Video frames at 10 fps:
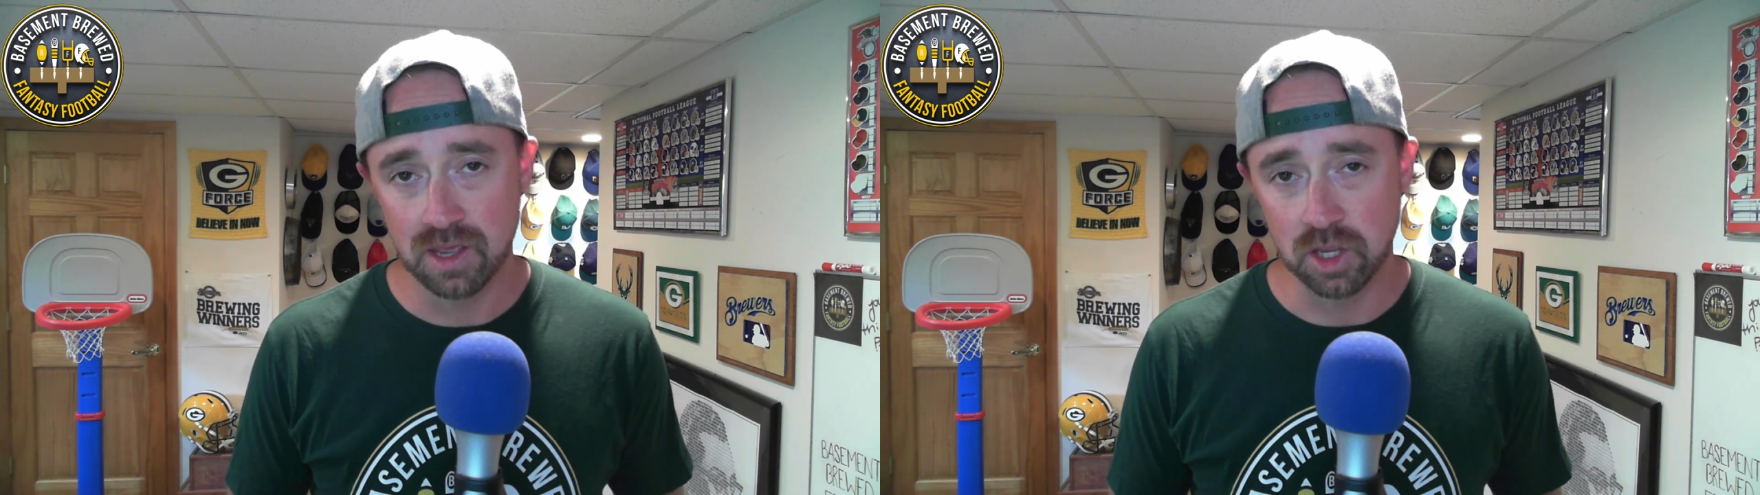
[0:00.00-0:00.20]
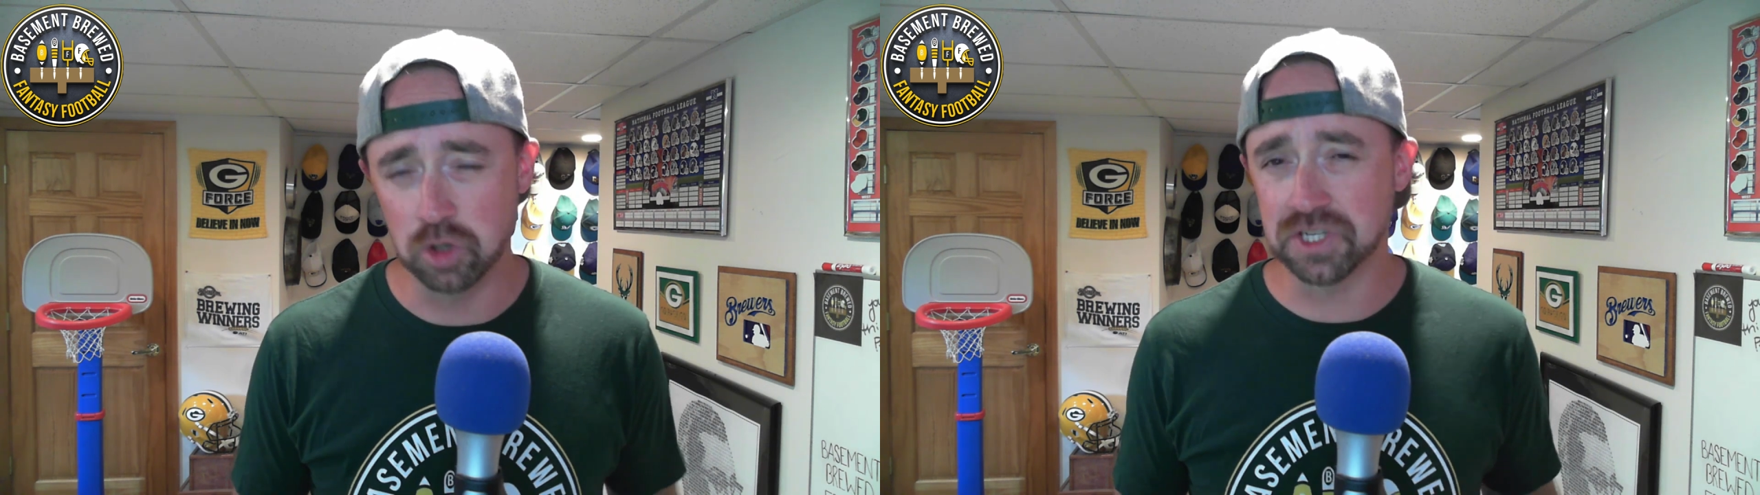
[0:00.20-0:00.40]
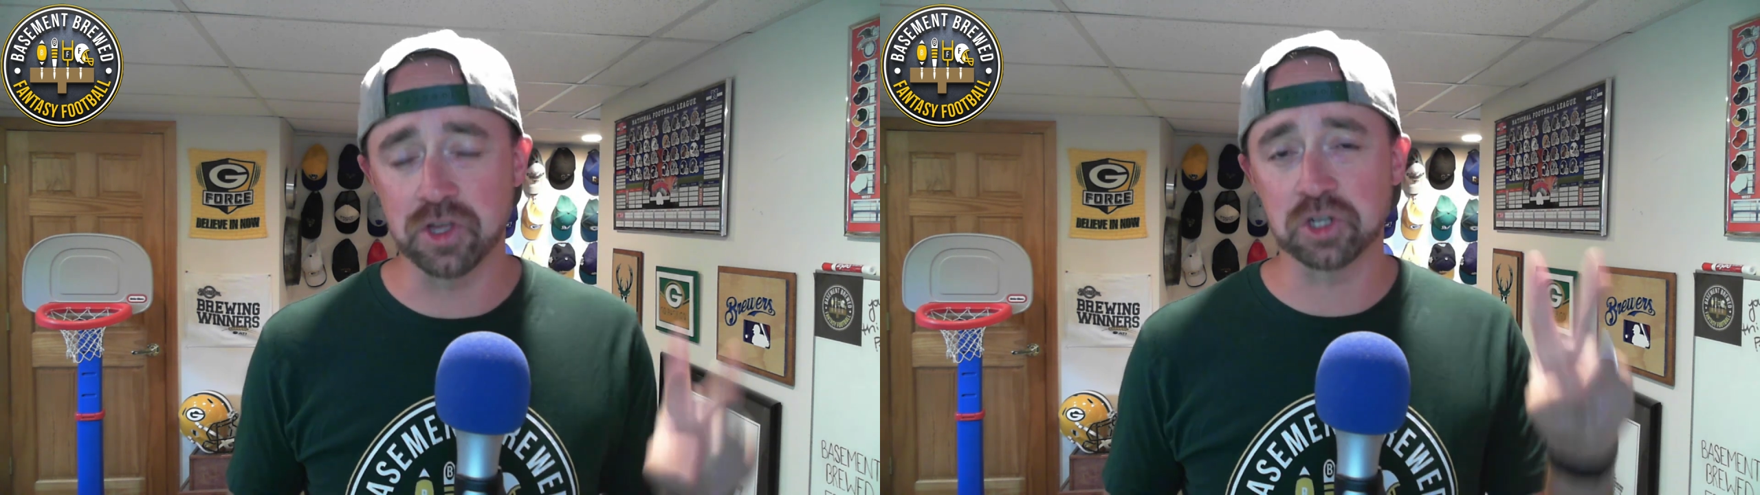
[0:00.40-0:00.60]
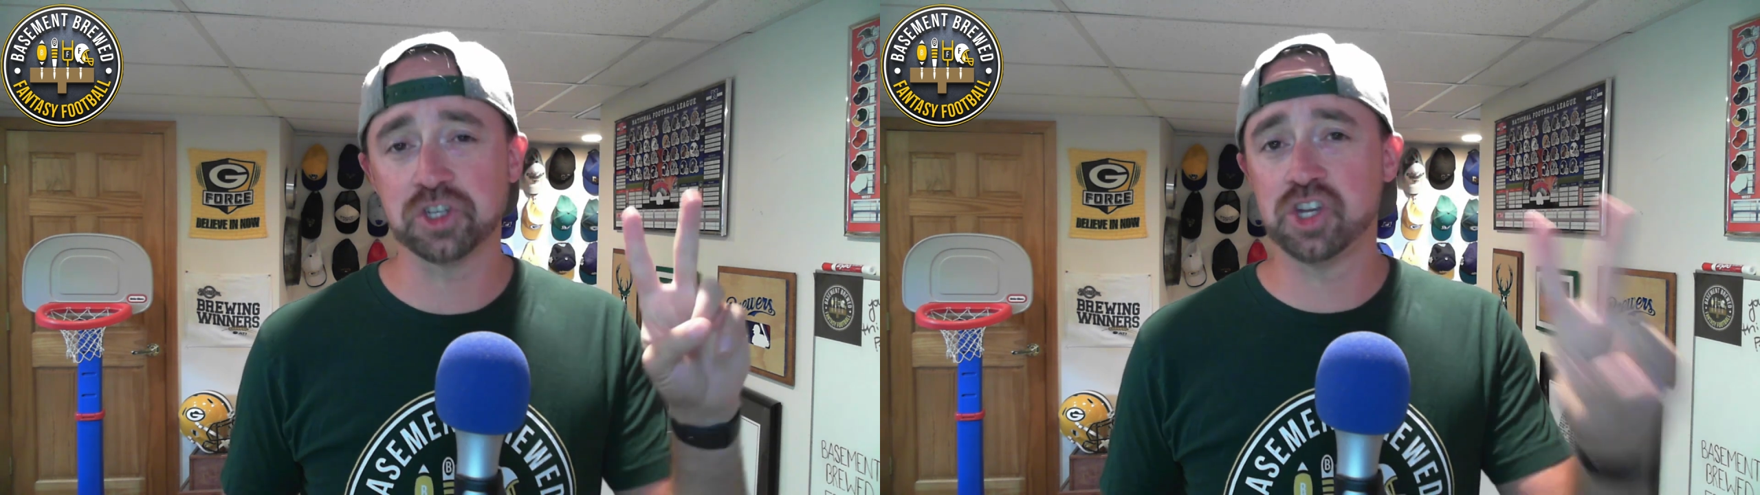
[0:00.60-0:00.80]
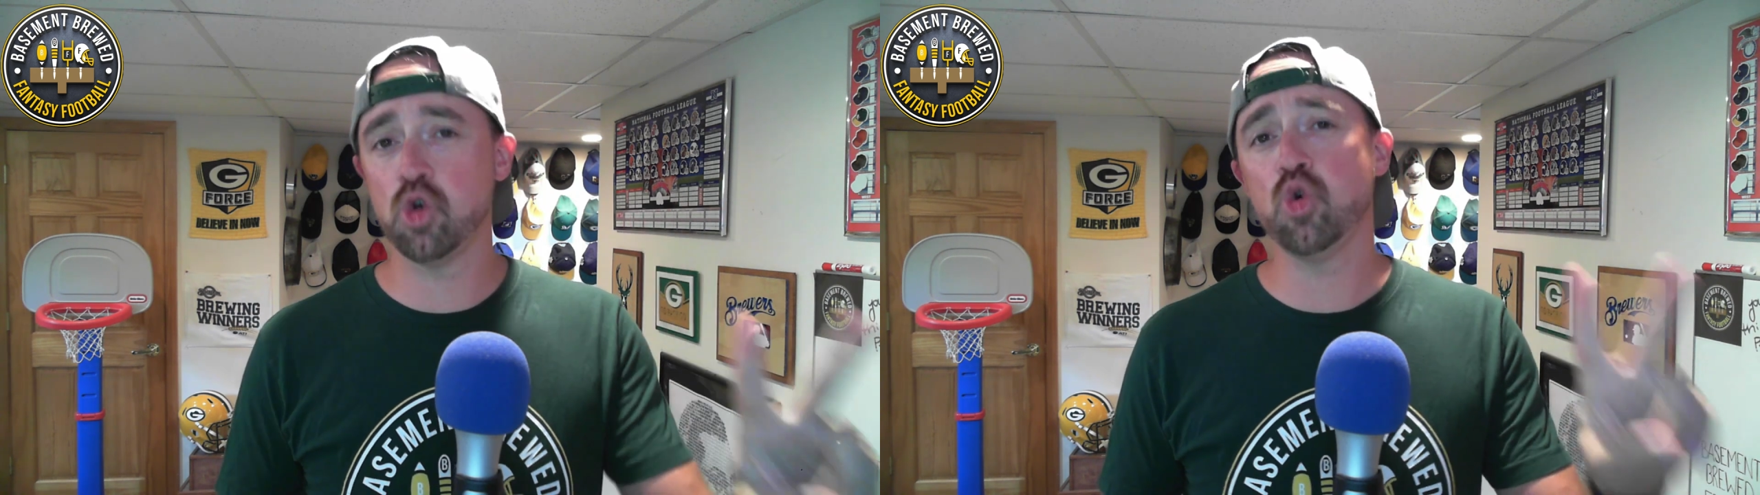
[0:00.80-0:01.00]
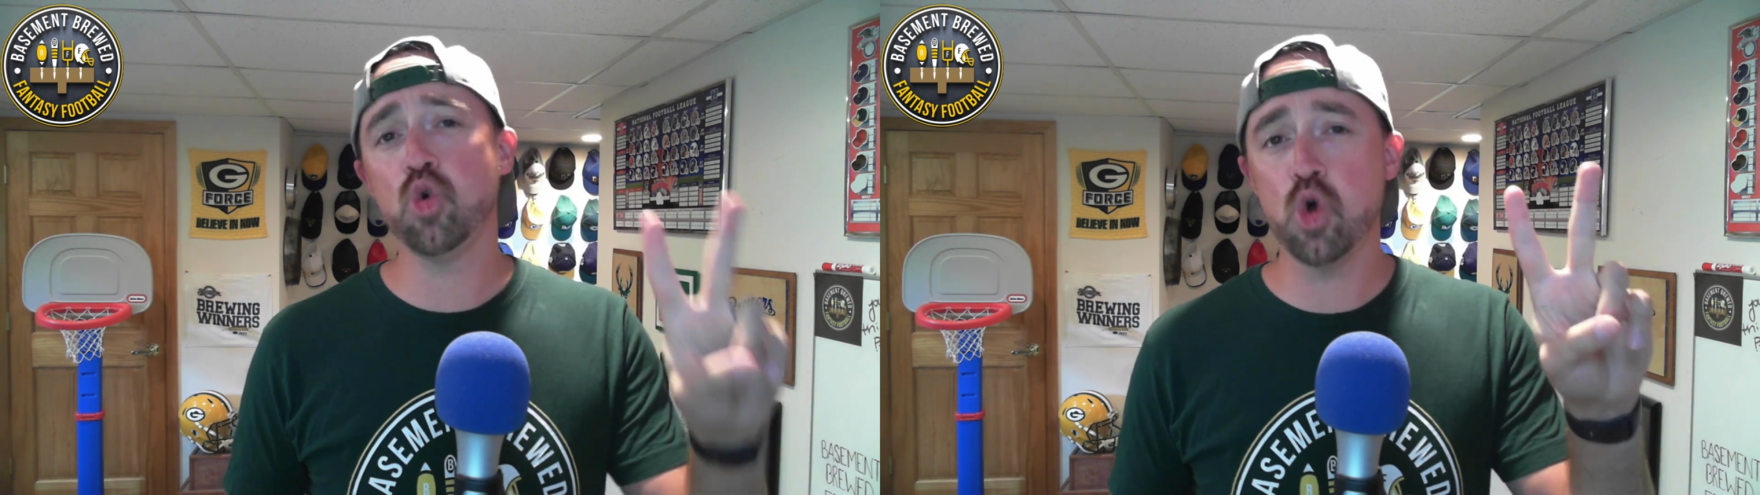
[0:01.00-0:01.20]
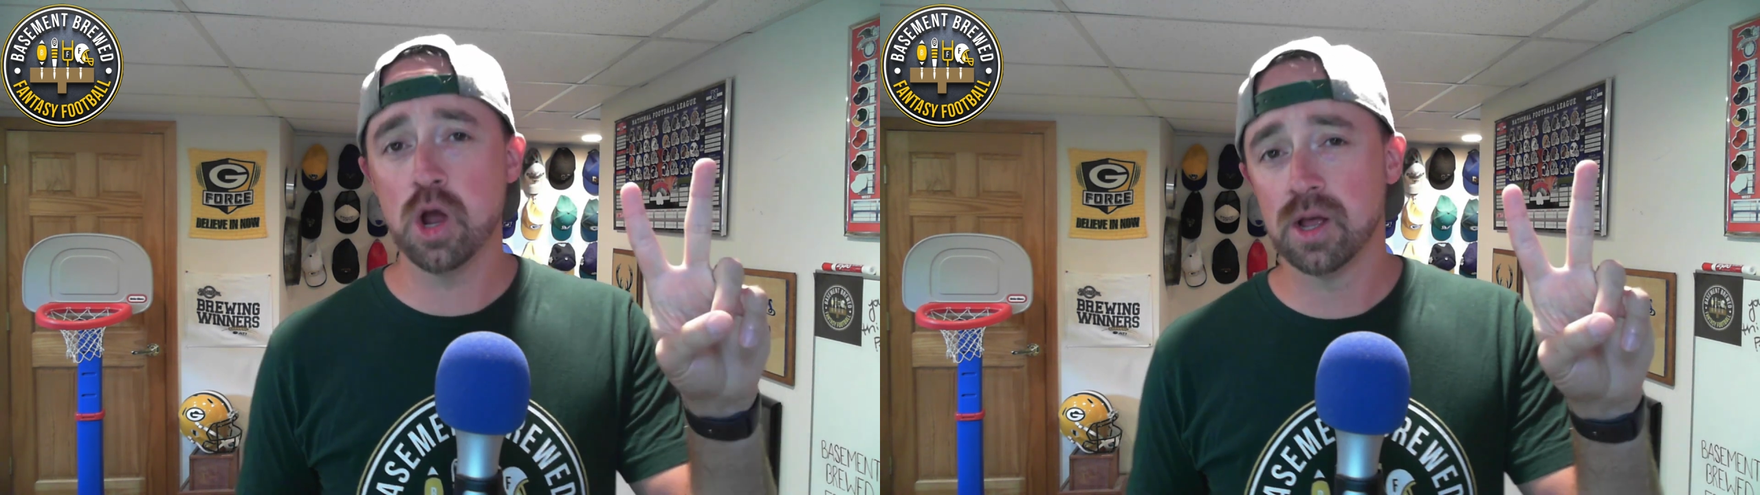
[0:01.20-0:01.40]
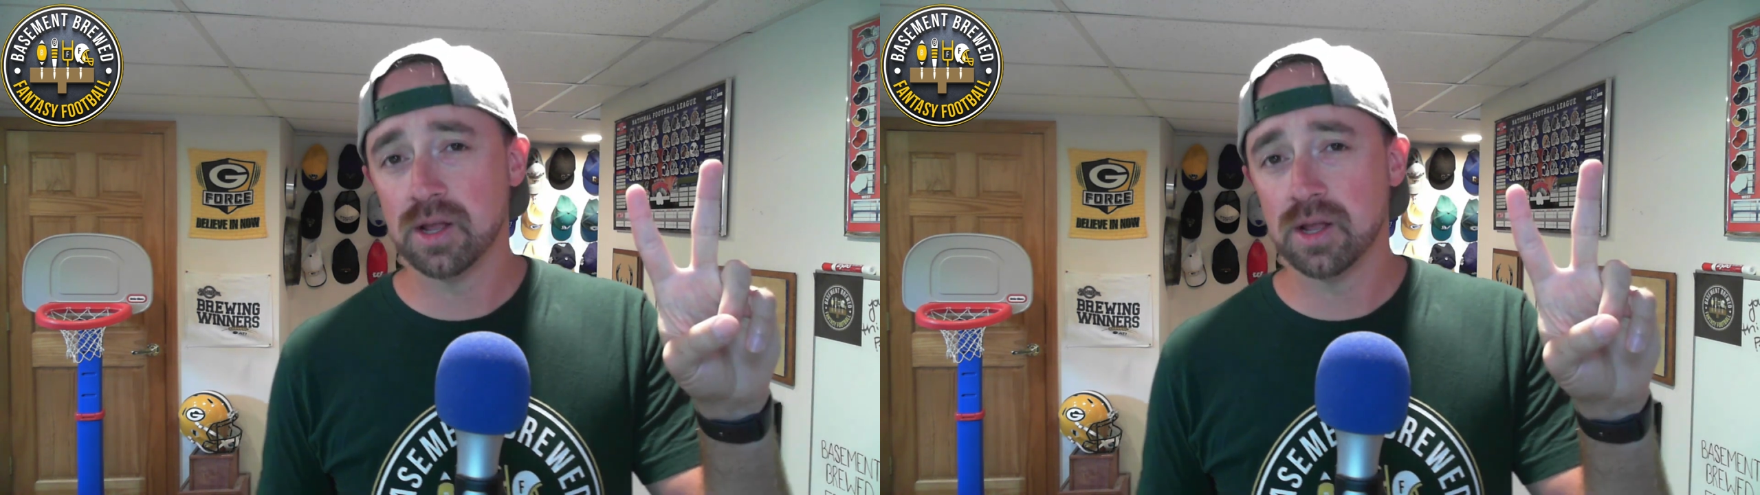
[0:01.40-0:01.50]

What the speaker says: You see, there's 2